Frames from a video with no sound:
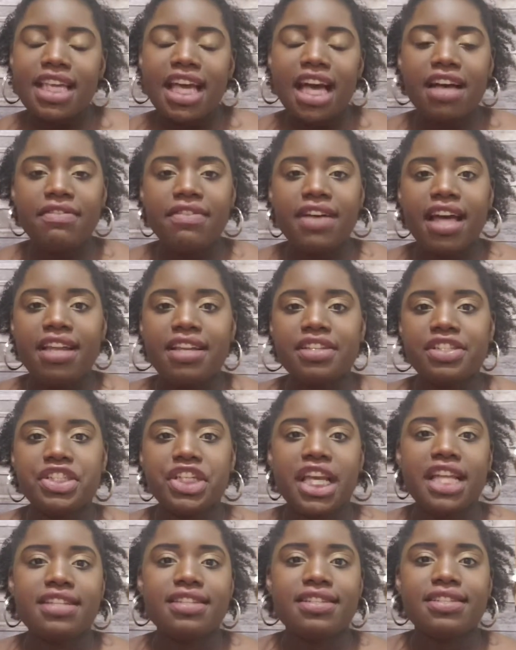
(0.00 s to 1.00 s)
I've had a
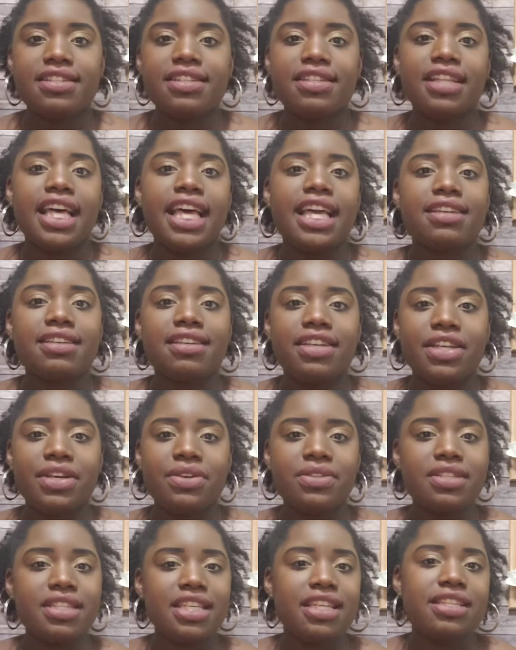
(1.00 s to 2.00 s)
chance to, like, you know,
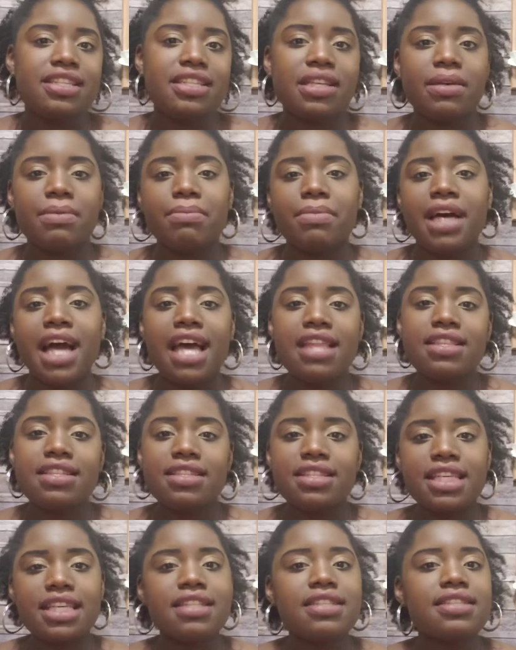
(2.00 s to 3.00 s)
see some behind
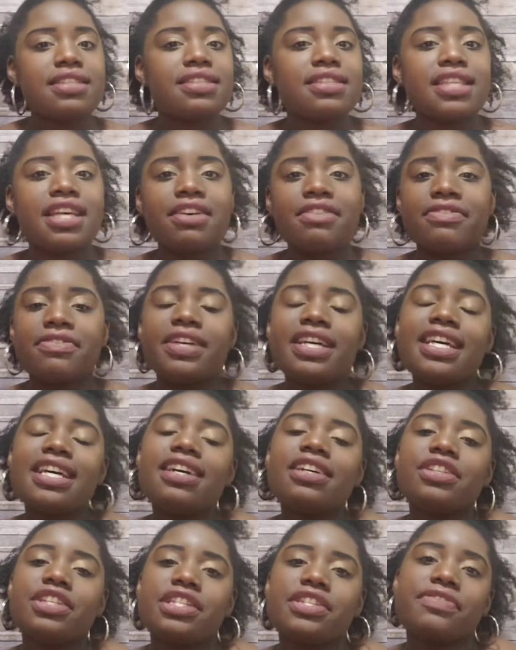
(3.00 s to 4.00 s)
the scenes stuff
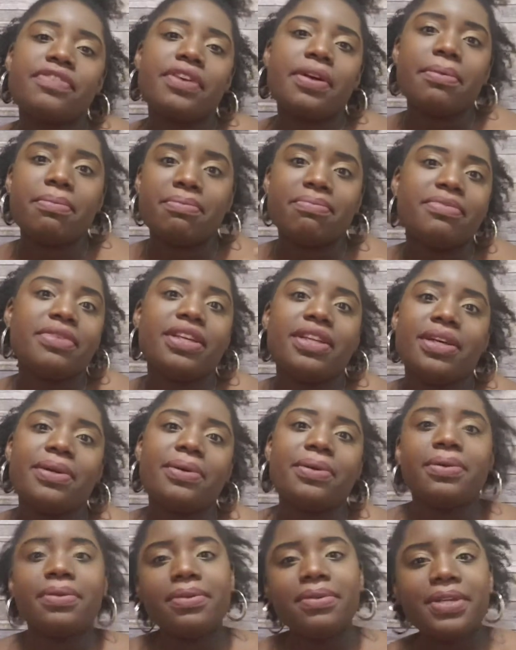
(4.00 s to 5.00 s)
just from, you
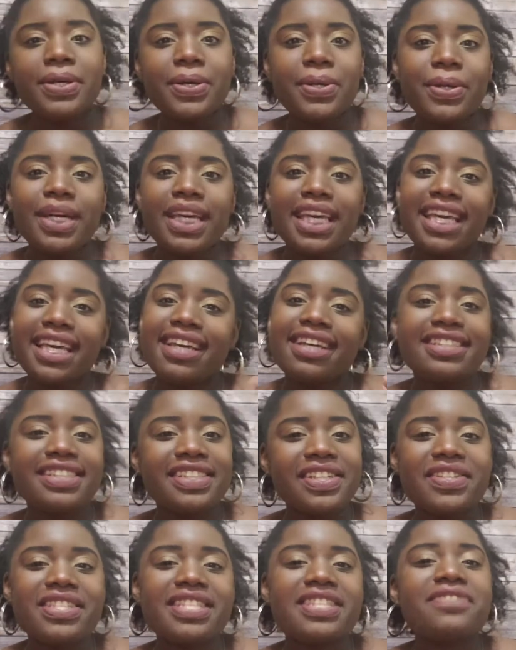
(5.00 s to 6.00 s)
know,
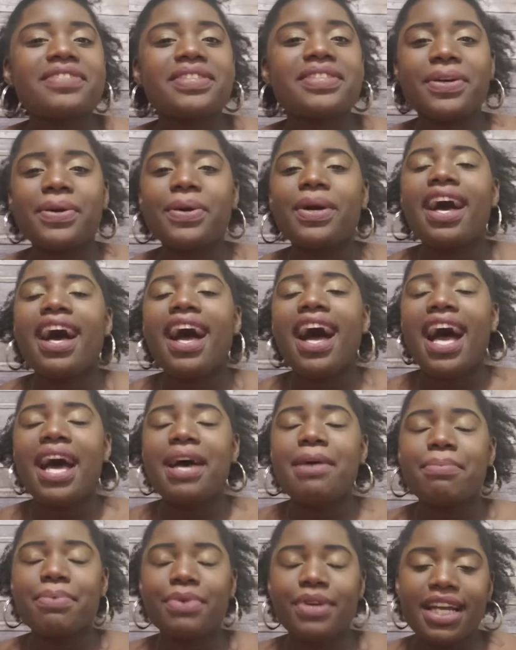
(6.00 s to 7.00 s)
knowing Joseph. So
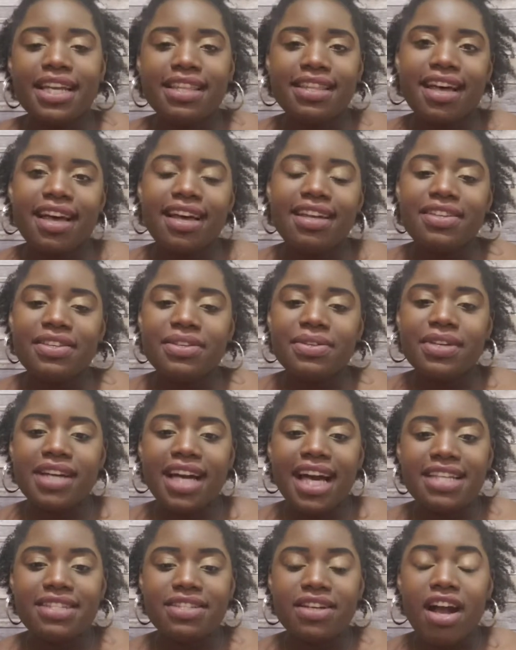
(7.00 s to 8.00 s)
I pray that you
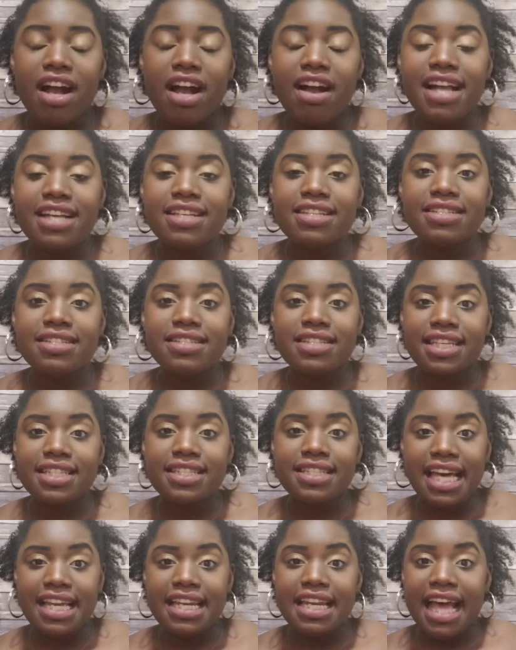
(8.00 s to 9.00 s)
guys are as
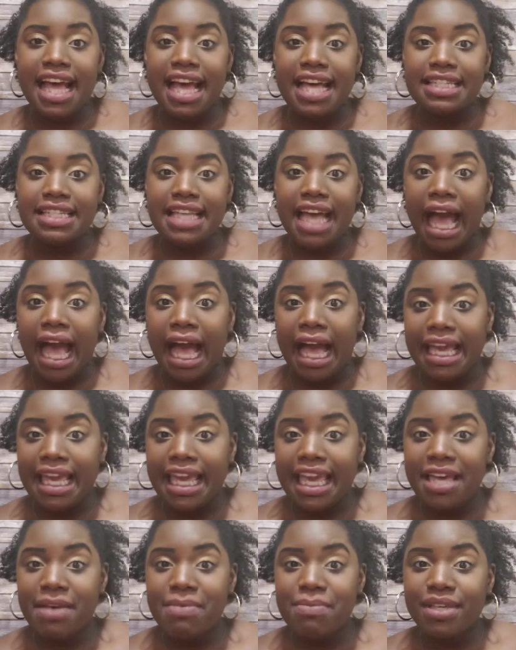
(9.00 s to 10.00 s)
excited as I
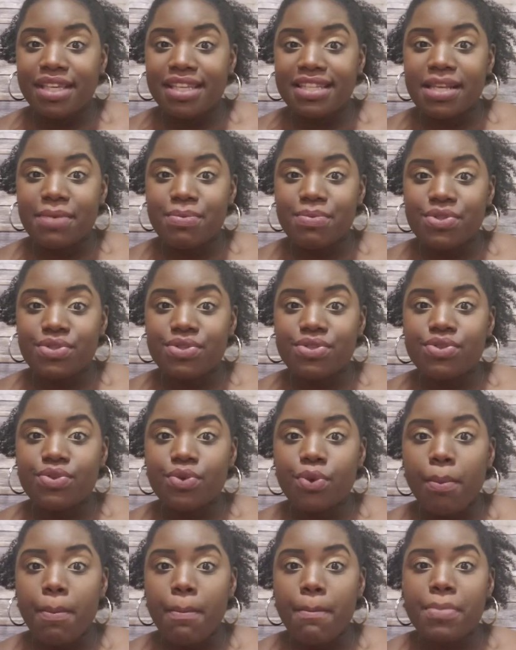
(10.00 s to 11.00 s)
am because I'm
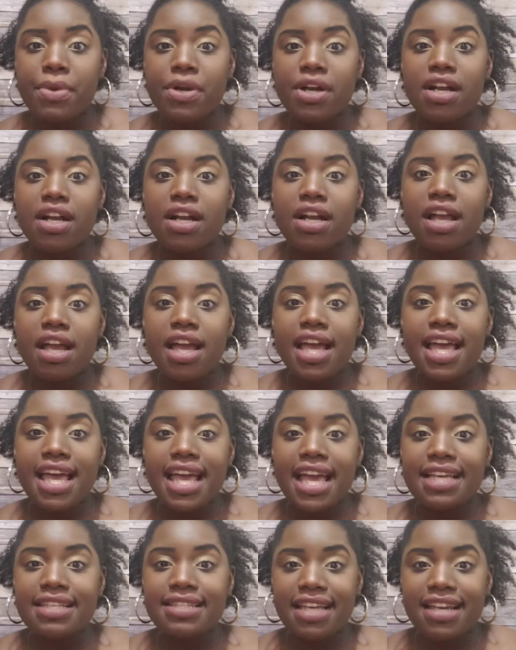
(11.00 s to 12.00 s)
super
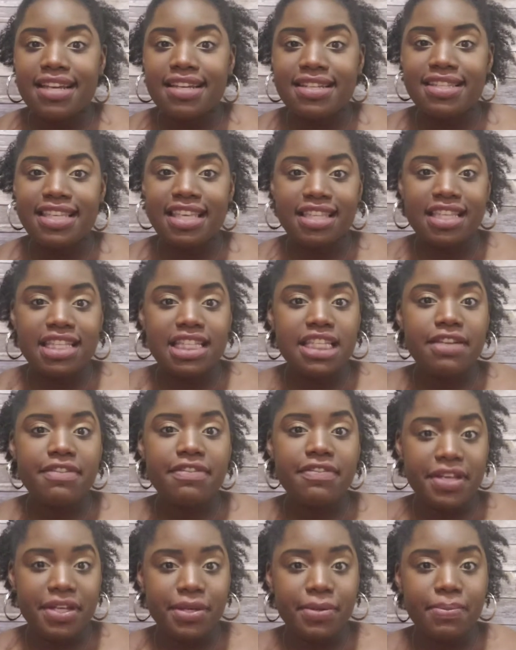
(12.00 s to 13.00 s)
excited to see this
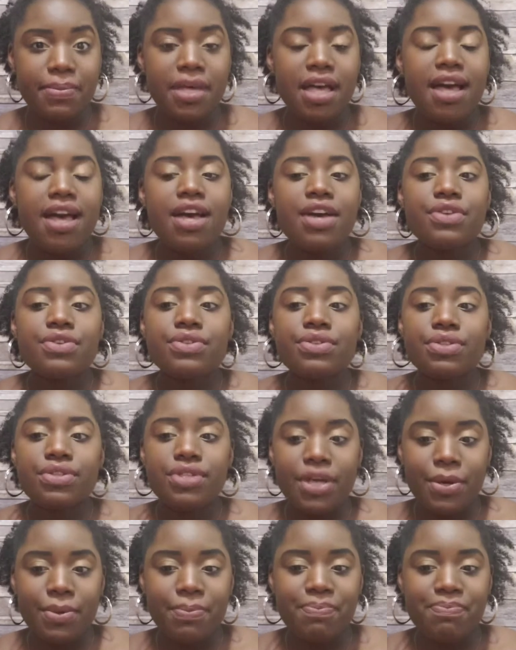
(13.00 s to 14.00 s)
film. So